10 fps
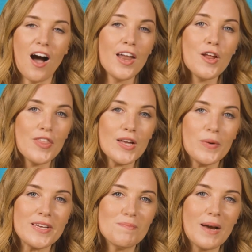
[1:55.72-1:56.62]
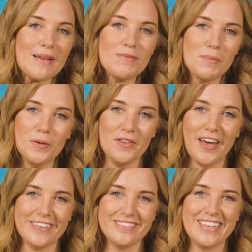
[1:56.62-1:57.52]
I don't think we can blame the bull
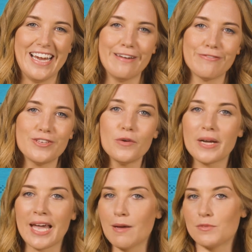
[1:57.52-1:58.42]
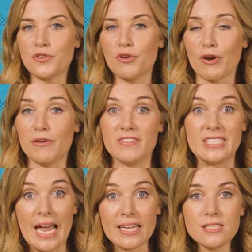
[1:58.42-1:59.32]
though. If you were kept on your own for
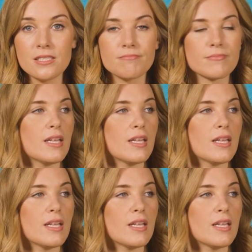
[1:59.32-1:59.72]
days,